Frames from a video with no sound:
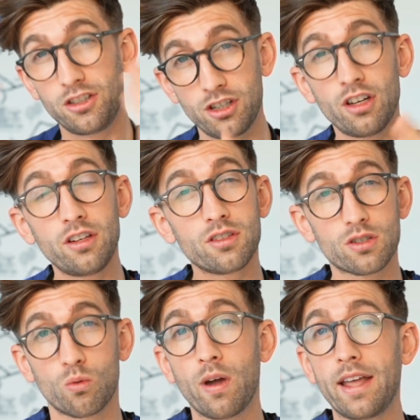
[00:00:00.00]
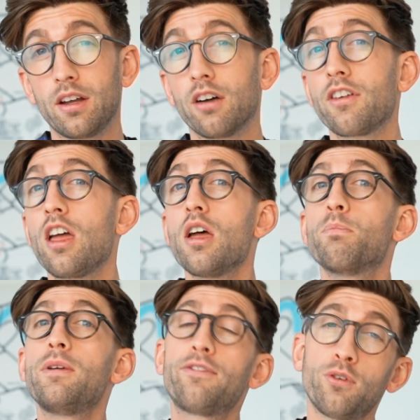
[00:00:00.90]
done and squared off
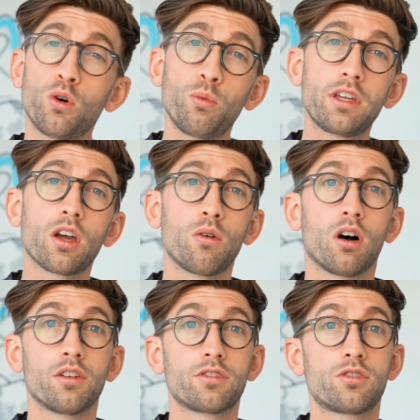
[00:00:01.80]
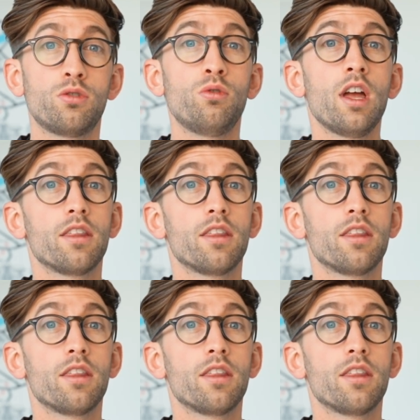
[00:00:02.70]
before we go on to